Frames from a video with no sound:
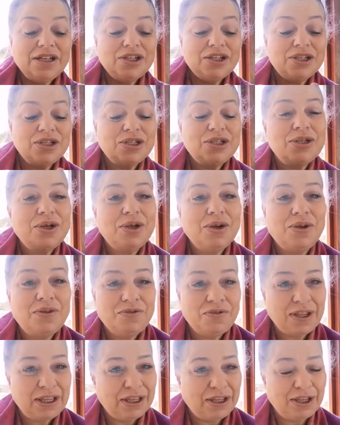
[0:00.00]

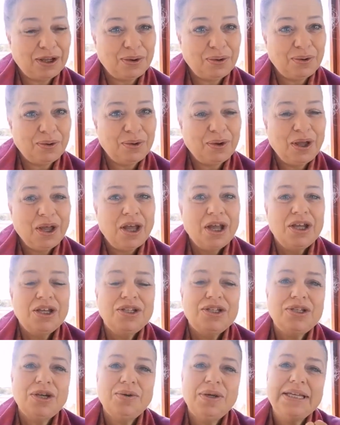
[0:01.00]
serving you.
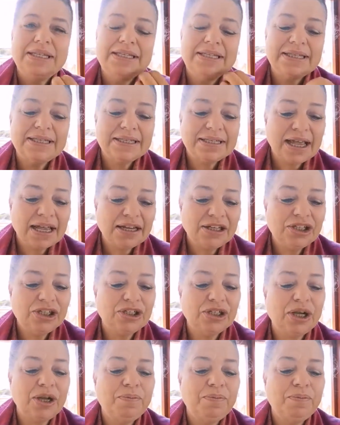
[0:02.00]
So it's such a